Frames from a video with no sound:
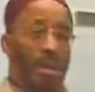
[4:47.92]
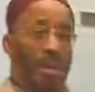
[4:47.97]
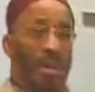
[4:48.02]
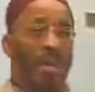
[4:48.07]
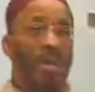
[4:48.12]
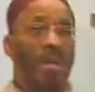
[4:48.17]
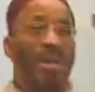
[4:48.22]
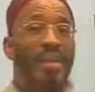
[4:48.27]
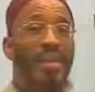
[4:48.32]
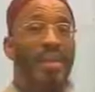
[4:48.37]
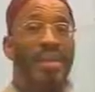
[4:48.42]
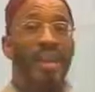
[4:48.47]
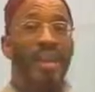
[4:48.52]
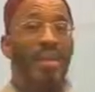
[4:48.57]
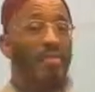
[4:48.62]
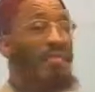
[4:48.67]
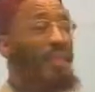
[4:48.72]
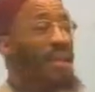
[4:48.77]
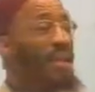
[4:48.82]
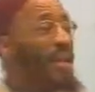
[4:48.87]
he
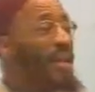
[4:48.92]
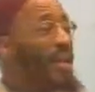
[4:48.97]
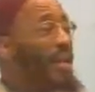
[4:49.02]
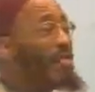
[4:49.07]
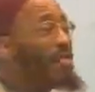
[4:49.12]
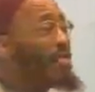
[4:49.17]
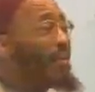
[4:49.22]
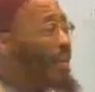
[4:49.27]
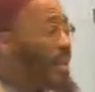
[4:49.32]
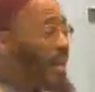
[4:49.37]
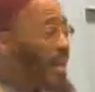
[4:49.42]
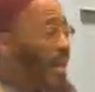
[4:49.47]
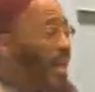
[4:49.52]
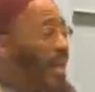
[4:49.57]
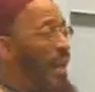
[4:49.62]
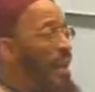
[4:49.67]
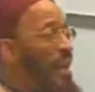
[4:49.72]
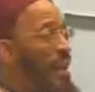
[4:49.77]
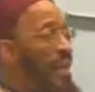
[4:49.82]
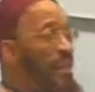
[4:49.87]
never ever
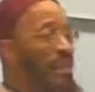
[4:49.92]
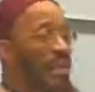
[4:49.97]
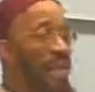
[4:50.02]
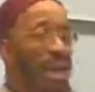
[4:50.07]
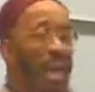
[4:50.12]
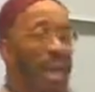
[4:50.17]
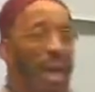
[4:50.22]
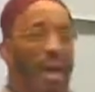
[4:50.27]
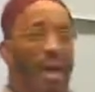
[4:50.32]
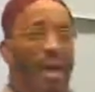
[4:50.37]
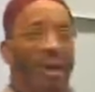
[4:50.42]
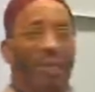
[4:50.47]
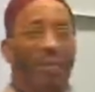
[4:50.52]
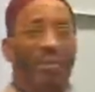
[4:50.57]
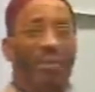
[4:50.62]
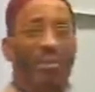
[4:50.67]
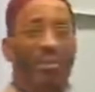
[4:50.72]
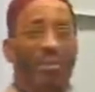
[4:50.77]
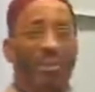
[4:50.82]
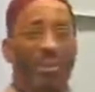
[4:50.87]
laid his
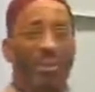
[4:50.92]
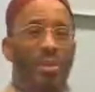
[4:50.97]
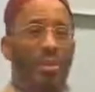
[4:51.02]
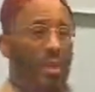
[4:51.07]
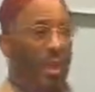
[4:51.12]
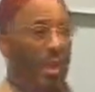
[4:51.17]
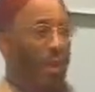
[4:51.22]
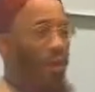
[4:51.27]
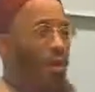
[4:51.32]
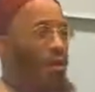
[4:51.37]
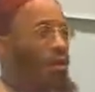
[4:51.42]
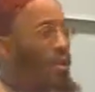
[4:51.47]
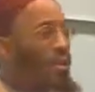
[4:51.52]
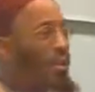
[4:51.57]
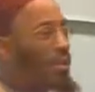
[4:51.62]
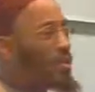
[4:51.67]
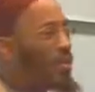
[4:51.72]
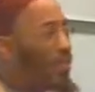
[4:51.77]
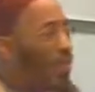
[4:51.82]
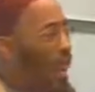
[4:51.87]
hands on
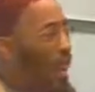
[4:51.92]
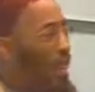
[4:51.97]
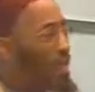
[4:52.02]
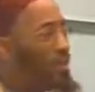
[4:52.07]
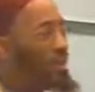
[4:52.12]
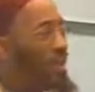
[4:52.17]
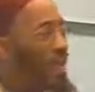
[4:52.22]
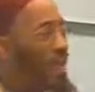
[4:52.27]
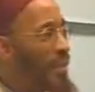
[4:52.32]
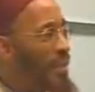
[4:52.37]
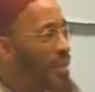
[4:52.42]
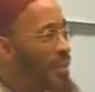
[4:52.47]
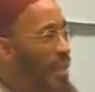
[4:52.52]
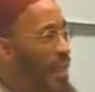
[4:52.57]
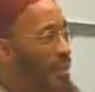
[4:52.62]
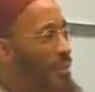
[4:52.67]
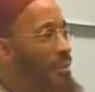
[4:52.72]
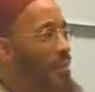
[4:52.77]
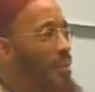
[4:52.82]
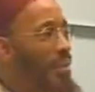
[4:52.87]
his wife
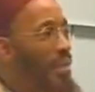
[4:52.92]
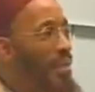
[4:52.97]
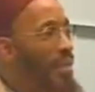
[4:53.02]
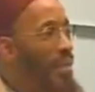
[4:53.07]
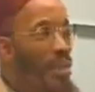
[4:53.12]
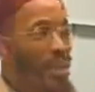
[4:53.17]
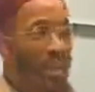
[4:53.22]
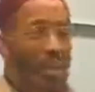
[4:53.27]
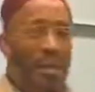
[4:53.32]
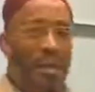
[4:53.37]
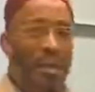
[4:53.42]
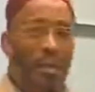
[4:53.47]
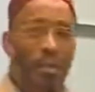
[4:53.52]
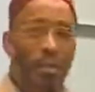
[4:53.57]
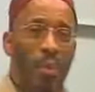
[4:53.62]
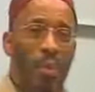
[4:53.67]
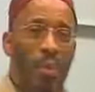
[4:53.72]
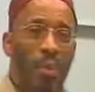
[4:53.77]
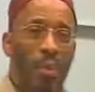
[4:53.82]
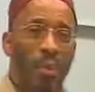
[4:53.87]
except in a
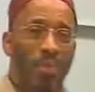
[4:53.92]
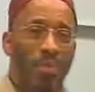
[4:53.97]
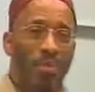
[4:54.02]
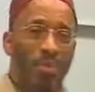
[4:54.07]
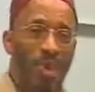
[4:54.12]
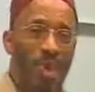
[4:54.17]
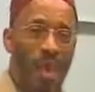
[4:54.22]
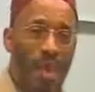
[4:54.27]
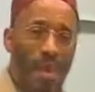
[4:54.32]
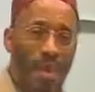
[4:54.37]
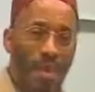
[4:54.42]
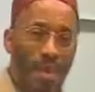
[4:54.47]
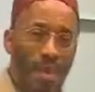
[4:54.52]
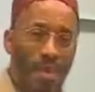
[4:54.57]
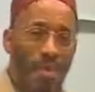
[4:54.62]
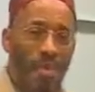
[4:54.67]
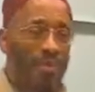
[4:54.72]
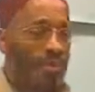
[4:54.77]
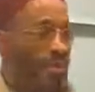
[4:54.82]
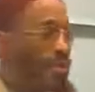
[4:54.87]
way of
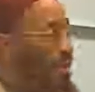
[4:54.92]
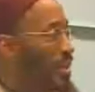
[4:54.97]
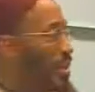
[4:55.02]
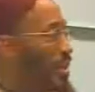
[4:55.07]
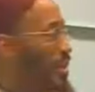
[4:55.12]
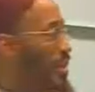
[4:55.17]
kindness,